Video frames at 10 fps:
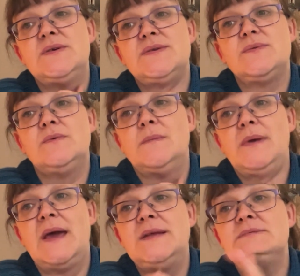so I'm
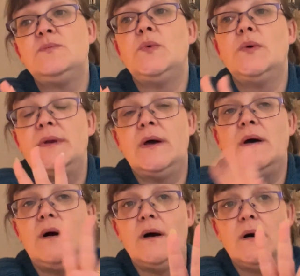kind of wanting it
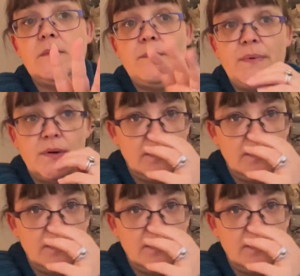up